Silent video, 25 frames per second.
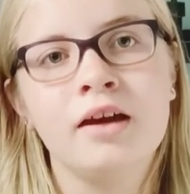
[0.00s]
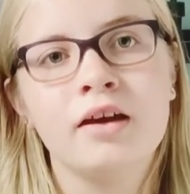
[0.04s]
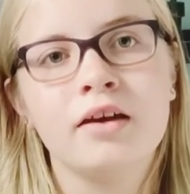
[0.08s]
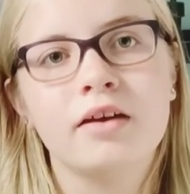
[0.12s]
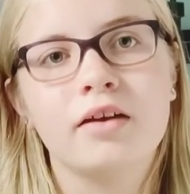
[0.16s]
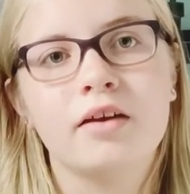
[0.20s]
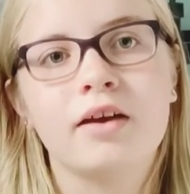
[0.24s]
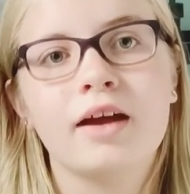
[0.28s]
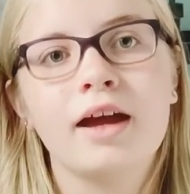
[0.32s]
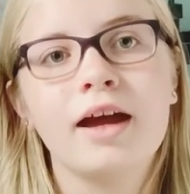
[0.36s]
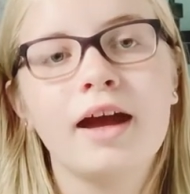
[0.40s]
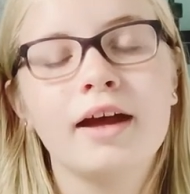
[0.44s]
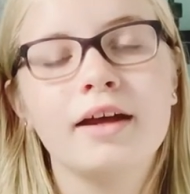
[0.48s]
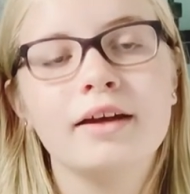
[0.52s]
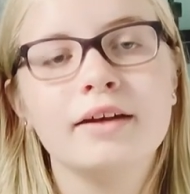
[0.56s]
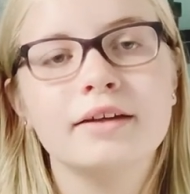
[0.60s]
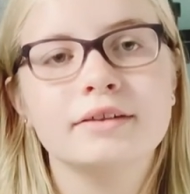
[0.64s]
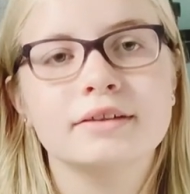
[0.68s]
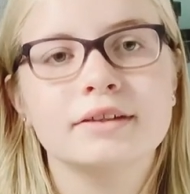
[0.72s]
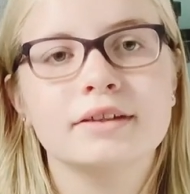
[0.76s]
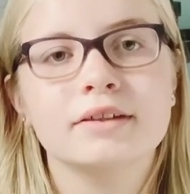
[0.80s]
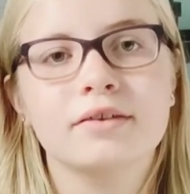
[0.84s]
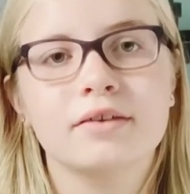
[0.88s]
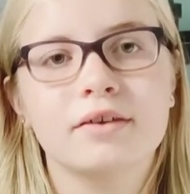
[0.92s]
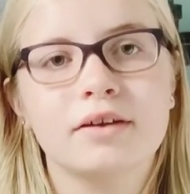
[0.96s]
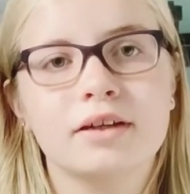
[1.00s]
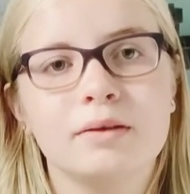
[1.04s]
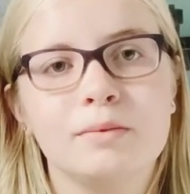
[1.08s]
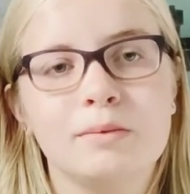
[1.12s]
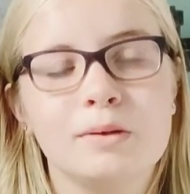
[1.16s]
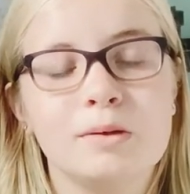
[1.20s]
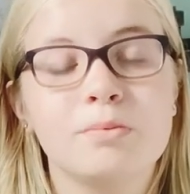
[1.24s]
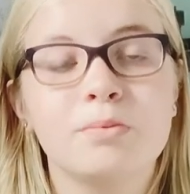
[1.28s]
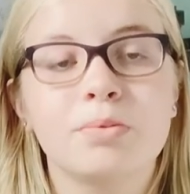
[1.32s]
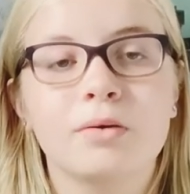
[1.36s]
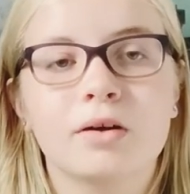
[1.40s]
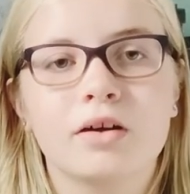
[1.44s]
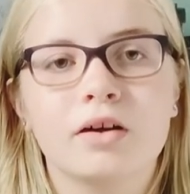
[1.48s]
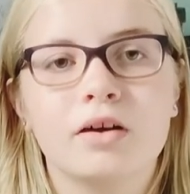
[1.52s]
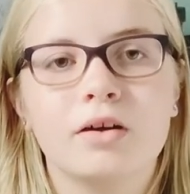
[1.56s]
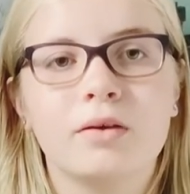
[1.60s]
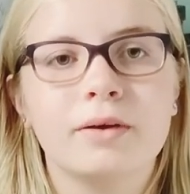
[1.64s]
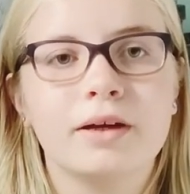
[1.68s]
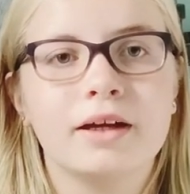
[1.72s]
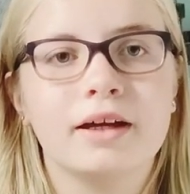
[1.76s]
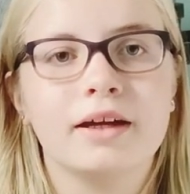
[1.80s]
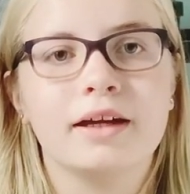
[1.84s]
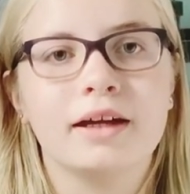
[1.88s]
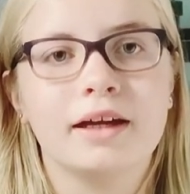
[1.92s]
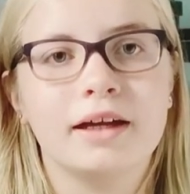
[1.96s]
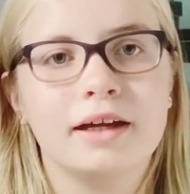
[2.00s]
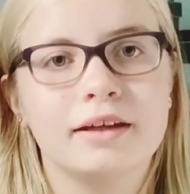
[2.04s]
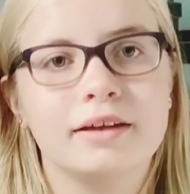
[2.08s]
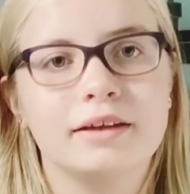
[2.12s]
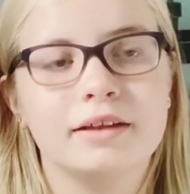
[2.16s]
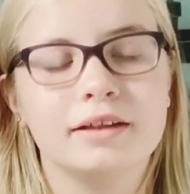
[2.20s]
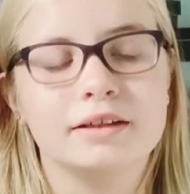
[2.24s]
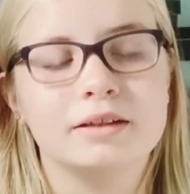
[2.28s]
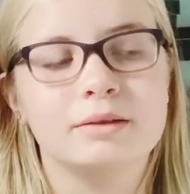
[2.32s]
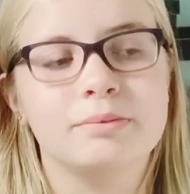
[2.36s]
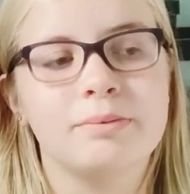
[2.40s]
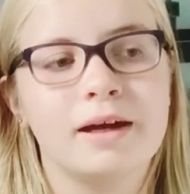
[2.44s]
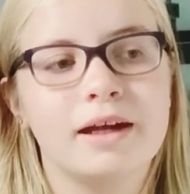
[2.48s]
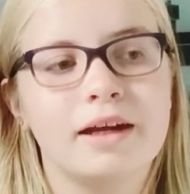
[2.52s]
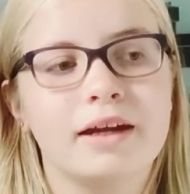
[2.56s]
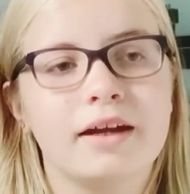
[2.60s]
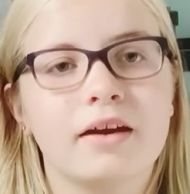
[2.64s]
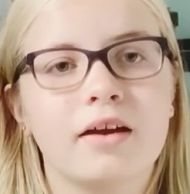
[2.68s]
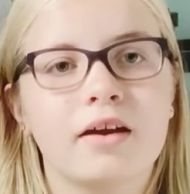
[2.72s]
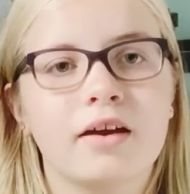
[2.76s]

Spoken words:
your cat isn't going to be burrowing in this bedding.